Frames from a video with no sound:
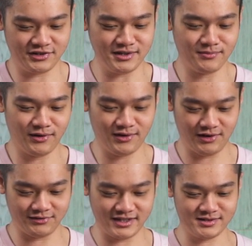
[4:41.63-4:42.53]
3
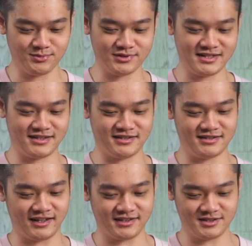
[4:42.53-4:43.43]
more of these Muzen
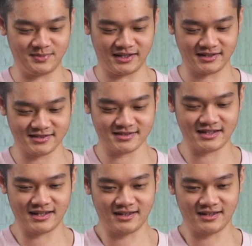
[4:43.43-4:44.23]
sticker speakers.